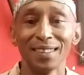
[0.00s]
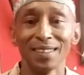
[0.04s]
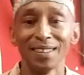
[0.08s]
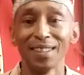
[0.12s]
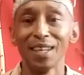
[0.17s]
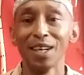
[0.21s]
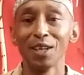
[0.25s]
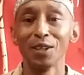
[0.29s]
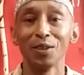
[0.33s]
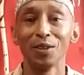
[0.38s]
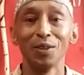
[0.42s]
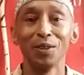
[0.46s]

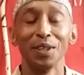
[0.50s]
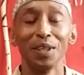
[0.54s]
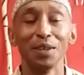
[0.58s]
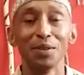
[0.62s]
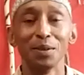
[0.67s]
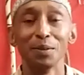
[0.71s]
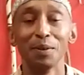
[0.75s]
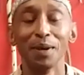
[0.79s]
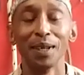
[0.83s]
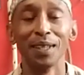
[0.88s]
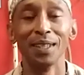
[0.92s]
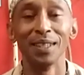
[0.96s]
how you doing,
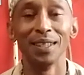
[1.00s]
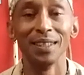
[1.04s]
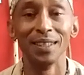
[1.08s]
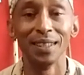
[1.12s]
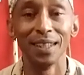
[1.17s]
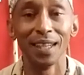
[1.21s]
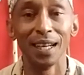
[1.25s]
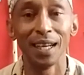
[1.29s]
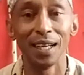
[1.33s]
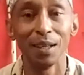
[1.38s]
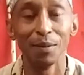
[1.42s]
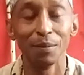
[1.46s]
everybody?
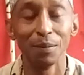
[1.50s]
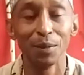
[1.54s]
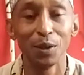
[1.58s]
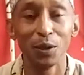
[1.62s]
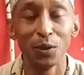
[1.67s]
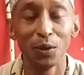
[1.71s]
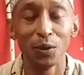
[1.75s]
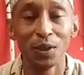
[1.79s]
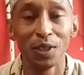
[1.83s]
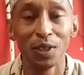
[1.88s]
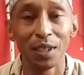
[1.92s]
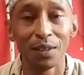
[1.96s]
I'm
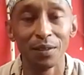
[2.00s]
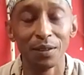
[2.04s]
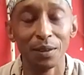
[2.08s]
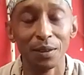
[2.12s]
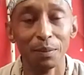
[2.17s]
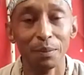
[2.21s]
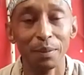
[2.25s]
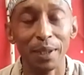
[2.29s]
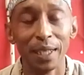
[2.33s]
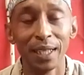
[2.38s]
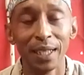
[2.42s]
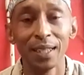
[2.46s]

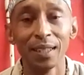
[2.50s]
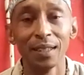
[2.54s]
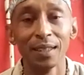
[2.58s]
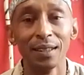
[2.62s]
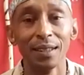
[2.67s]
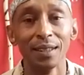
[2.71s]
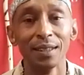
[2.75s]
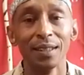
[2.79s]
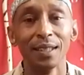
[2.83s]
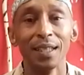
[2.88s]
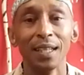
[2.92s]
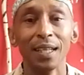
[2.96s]
Q7 Beckett.
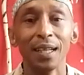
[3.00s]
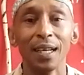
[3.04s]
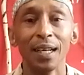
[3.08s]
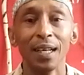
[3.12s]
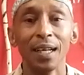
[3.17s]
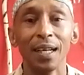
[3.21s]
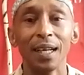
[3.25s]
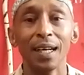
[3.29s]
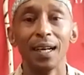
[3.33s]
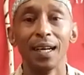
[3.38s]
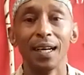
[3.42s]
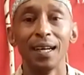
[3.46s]

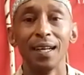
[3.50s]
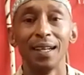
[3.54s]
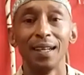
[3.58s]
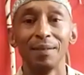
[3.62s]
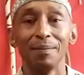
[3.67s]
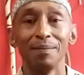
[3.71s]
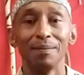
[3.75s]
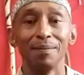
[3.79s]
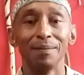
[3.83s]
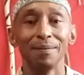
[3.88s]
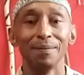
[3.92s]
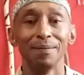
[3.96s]

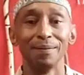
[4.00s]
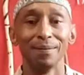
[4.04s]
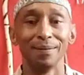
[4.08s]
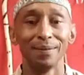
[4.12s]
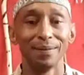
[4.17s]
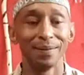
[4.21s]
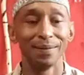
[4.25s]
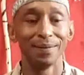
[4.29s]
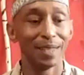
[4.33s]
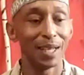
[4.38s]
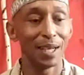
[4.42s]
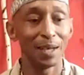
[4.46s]
I'm
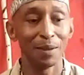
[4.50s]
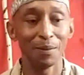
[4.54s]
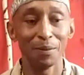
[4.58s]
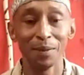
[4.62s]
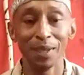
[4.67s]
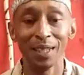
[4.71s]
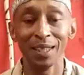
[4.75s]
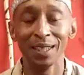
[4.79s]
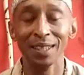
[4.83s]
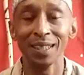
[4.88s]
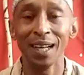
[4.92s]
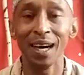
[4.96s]

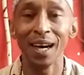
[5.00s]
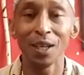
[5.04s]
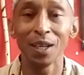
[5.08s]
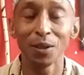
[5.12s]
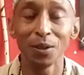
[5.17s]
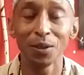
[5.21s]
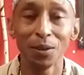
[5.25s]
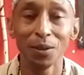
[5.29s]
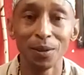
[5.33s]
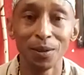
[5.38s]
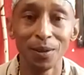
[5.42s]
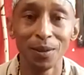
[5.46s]
a
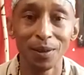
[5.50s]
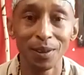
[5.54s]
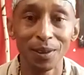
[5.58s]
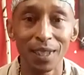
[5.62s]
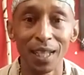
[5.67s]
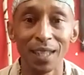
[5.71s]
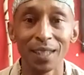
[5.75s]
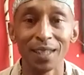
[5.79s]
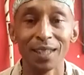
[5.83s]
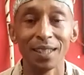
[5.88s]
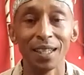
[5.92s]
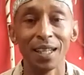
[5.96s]
Naro
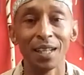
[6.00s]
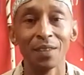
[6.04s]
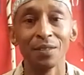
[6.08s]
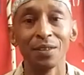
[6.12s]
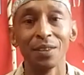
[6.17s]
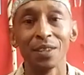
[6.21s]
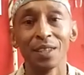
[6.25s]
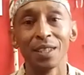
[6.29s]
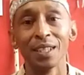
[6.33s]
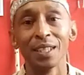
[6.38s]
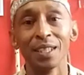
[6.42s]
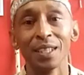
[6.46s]
Southern
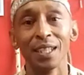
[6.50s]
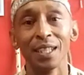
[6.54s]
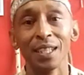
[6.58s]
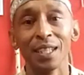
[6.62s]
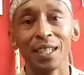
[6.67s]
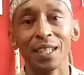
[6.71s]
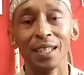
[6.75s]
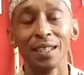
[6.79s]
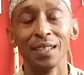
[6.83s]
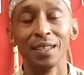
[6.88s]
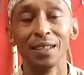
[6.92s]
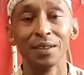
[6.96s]
African
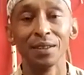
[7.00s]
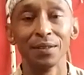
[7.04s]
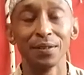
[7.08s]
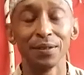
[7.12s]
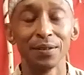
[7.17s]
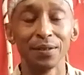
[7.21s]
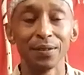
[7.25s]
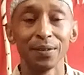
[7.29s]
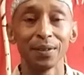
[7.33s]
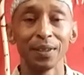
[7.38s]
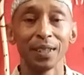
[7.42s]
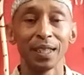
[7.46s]
Native
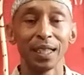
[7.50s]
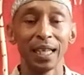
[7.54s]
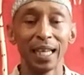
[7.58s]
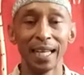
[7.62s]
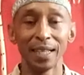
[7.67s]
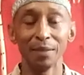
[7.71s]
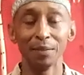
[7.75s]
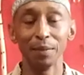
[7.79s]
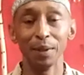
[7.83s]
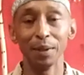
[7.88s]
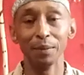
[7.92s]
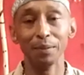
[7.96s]

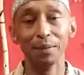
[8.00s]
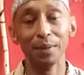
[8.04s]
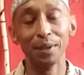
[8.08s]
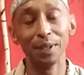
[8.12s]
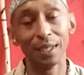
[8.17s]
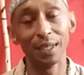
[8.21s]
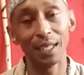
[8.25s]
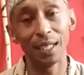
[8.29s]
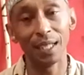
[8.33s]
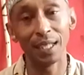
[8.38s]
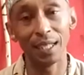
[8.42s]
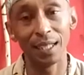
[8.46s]
clan member,
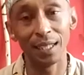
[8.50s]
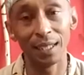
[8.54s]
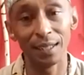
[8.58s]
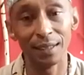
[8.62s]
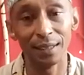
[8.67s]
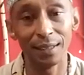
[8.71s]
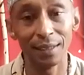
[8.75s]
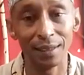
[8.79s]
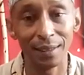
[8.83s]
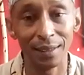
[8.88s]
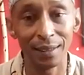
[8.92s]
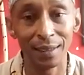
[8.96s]

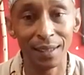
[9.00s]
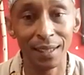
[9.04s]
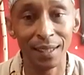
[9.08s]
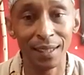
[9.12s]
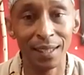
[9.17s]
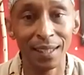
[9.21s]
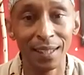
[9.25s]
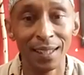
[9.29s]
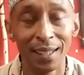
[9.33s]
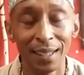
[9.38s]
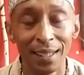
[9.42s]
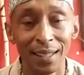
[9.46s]
and
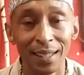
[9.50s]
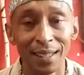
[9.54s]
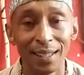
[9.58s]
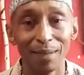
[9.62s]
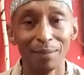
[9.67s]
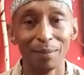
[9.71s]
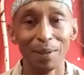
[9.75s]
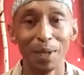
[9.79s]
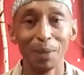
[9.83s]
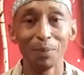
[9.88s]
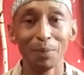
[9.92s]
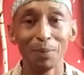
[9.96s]

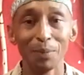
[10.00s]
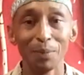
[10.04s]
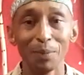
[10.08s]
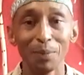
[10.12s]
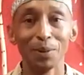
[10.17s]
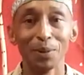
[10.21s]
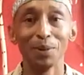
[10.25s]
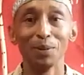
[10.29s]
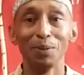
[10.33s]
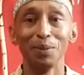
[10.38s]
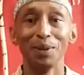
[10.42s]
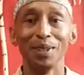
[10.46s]
I'm happy to
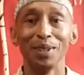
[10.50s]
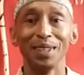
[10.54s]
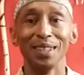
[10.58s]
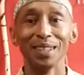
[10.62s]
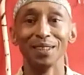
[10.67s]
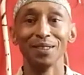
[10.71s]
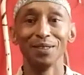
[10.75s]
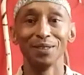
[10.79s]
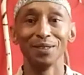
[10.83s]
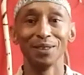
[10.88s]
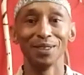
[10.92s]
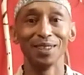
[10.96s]
be here
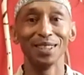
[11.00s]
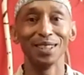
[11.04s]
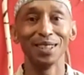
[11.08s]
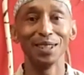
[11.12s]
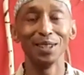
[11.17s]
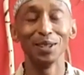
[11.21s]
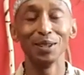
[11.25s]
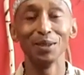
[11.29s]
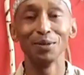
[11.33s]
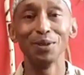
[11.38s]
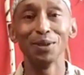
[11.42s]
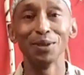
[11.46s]
for this
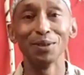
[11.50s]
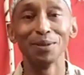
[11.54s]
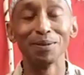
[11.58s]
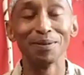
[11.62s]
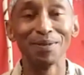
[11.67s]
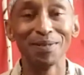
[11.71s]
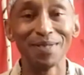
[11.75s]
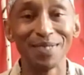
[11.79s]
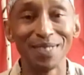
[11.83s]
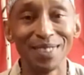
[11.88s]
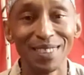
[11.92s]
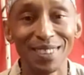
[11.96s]
interview.
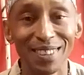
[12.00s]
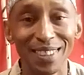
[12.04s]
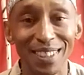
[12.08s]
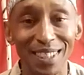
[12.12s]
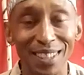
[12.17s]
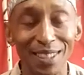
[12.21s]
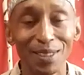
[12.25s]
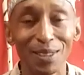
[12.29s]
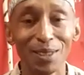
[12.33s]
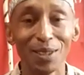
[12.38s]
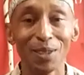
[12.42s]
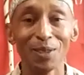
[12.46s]
Learn
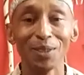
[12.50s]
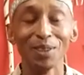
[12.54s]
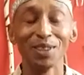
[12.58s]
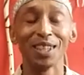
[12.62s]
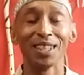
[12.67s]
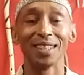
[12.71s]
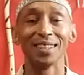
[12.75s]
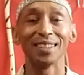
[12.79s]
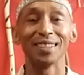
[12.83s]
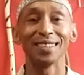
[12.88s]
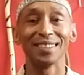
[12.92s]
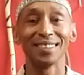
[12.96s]
to know each
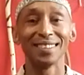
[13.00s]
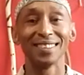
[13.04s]
other.